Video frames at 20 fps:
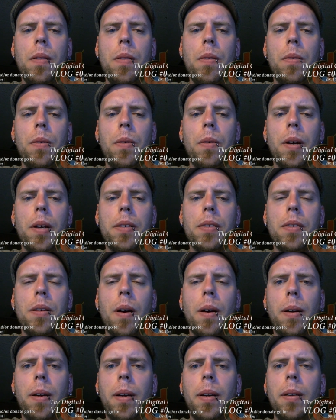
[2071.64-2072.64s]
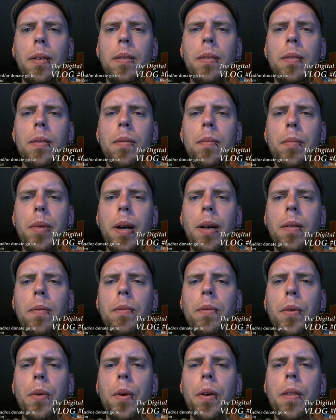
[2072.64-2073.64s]
through us talking back
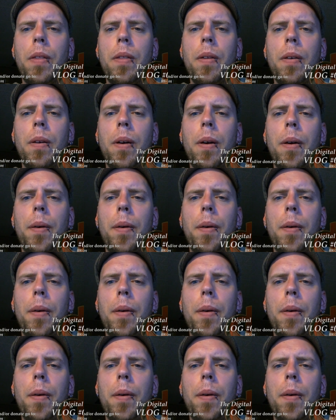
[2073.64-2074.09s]
and forth.